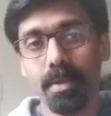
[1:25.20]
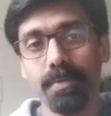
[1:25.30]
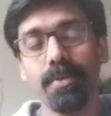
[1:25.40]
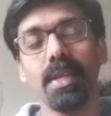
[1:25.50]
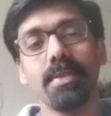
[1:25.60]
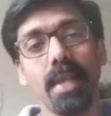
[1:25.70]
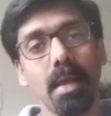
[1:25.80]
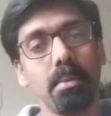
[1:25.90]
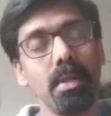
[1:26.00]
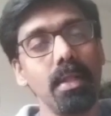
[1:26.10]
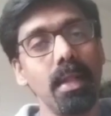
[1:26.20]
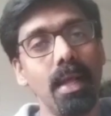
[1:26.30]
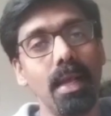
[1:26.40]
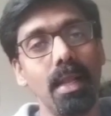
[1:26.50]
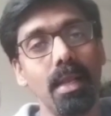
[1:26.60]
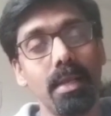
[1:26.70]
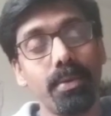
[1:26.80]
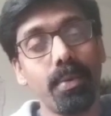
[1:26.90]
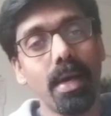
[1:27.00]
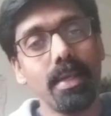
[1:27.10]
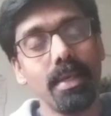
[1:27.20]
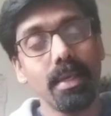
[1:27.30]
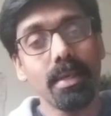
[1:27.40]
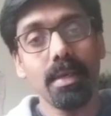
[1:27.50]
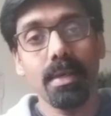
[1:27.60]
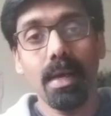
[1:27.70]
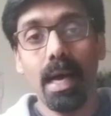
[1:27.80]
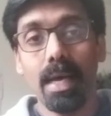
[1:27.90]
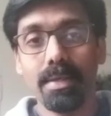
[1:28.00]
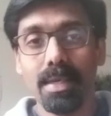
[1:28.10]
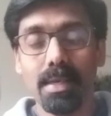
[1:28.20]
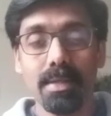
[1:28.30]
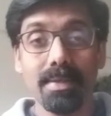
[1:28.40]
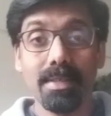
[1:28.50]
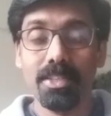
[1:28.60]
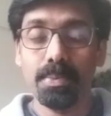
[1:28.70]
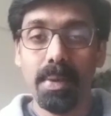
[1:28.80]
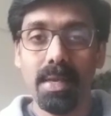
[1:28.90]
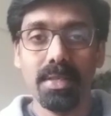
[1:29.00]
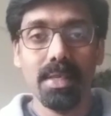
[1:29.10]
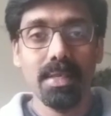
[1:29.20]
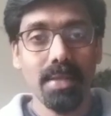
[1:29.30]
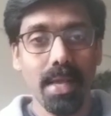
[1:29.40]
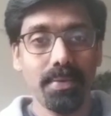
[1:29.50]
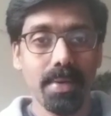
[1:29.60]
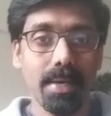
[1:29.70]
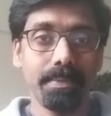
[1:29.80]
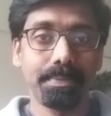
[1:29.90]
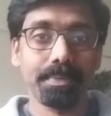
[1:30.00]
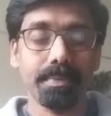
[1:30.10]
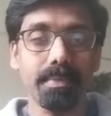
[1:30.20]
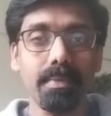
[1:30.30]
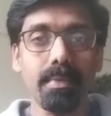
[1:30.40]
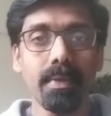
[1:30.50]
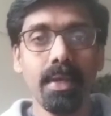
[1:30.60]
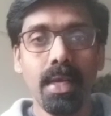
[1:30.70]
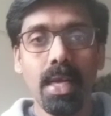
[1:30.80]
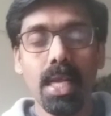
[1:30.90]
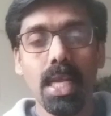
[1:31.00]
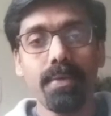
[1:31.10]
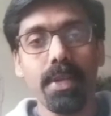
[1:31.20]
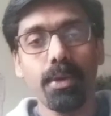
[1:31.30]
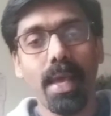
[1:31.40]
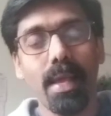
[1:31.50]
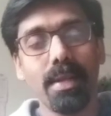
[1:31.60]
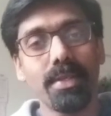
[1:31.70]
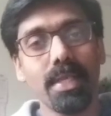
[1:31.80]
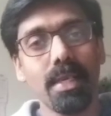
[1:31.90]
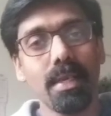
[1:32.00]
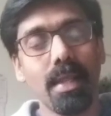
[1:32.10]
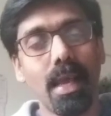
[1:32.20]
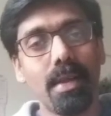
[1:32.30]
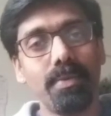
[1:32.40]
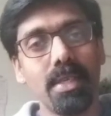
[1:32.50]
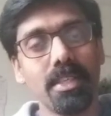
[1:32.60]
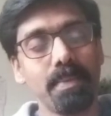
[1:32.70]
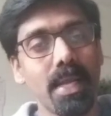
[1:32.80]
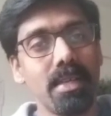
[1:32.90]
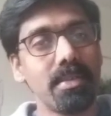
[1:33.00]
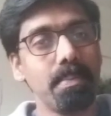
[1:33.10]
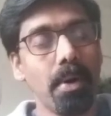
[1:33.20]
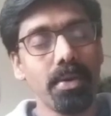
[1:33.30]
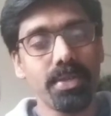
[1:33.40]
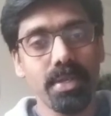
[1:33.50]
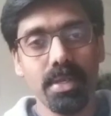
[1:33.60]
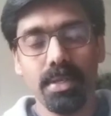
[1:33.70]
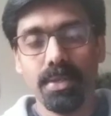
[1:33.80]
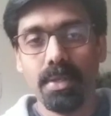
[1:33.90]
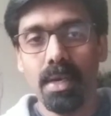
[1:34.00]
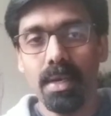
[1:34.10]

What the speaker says: For example, letter writing, articles, speech, etc. Even you can see the advertisements, posters,